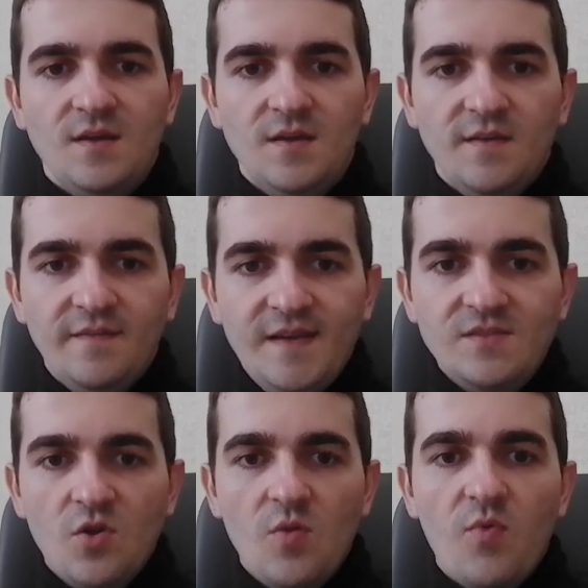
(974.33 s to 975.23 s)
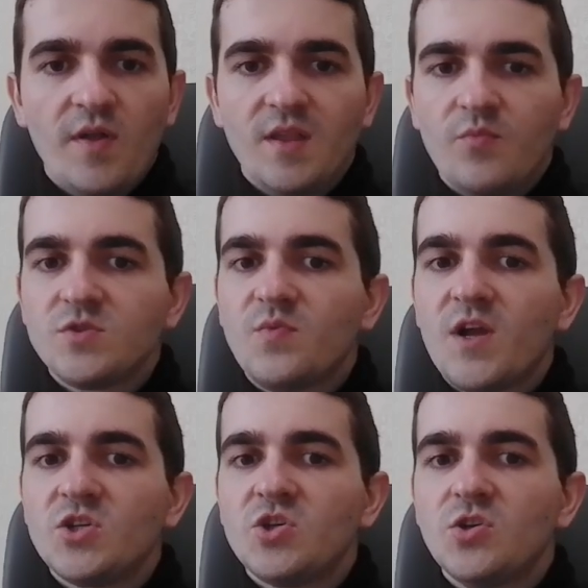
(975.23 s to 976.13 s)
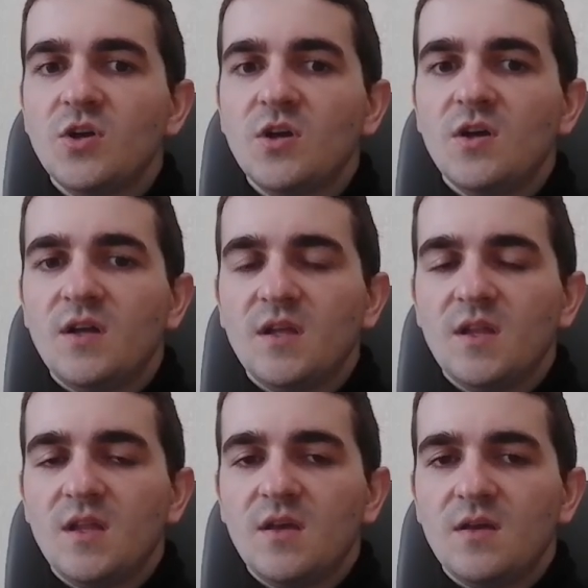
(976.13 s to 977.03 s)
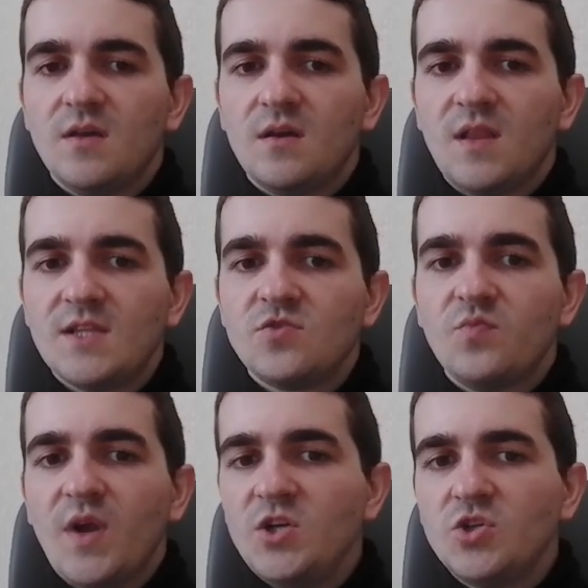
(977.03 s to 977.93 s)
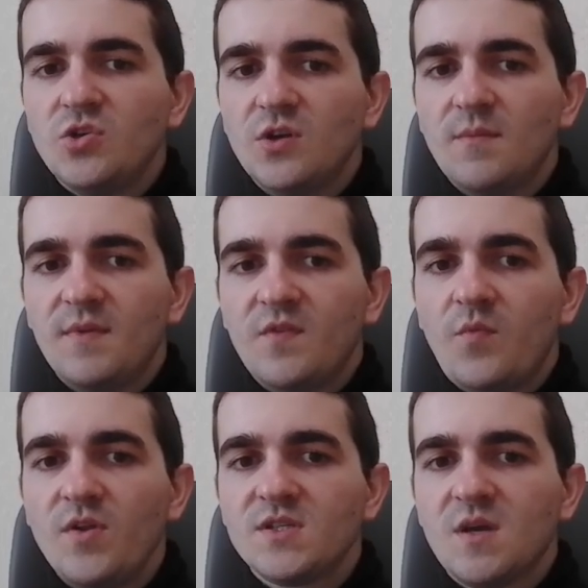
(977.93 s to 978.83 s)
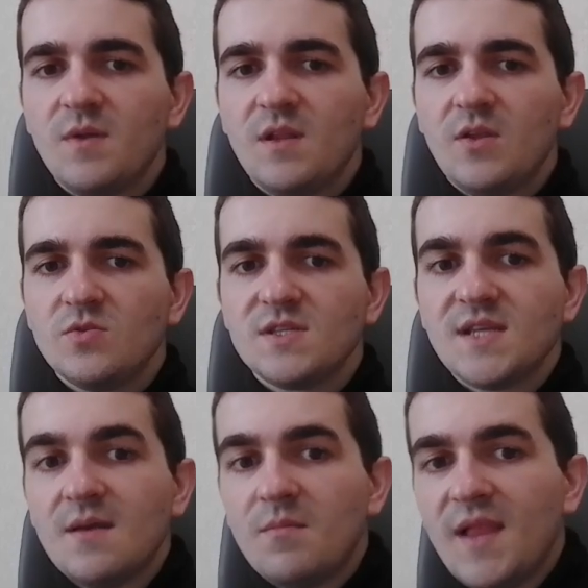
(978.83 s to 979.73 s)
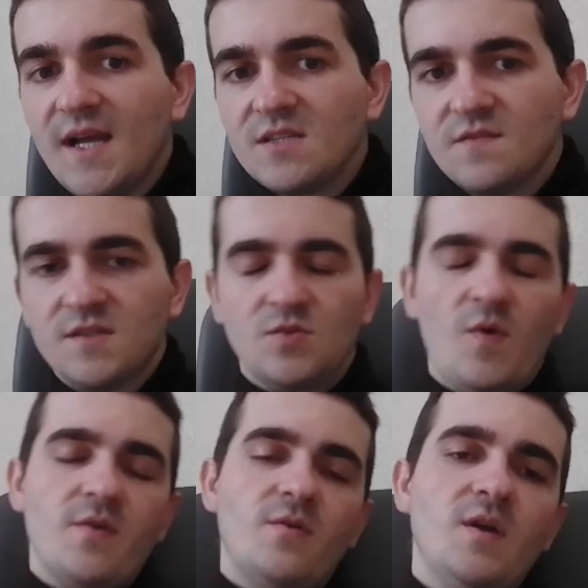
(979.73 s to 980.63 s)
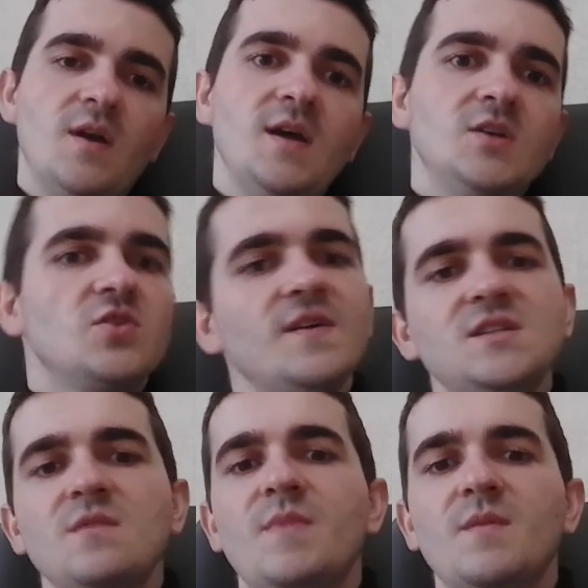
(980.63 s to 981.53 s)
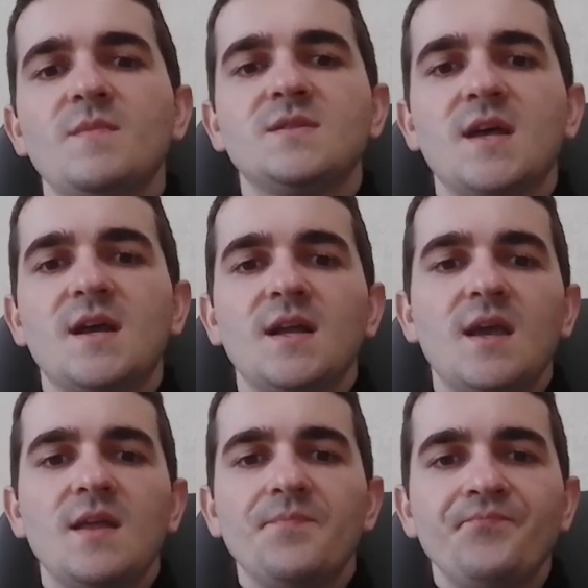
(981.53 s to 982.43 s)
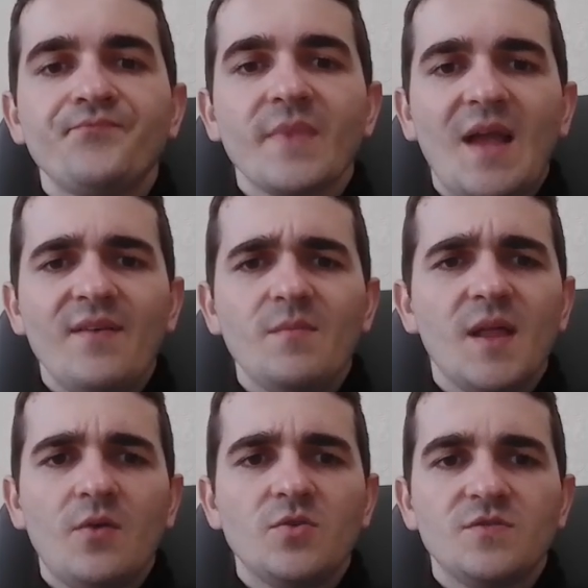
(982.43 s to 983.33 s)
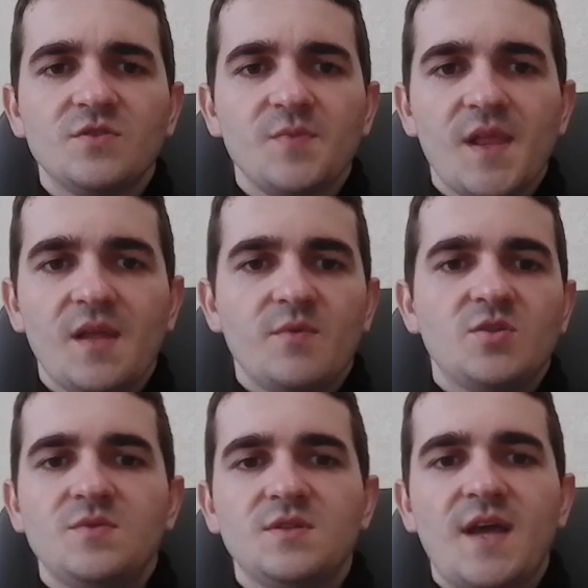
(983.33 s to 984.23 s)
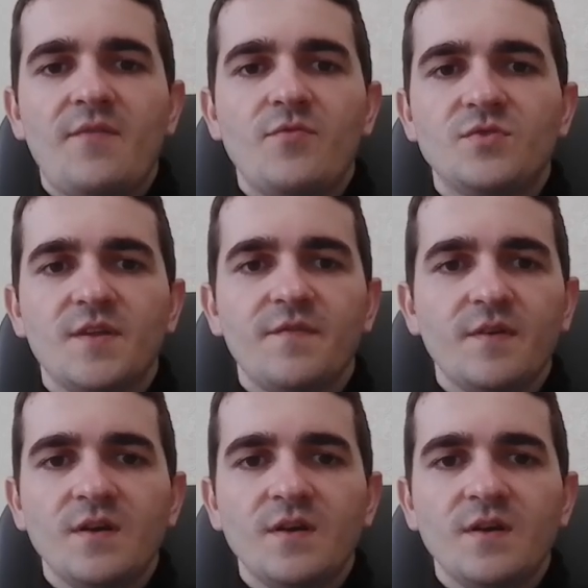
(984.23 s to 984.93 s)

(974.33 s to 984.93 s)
That's the whole point. It puts pressure, lots of pressure. But the pawn is completely useless, and black's that square. So that's a big mistake. Again, I think black could just play like bishop c7 or something,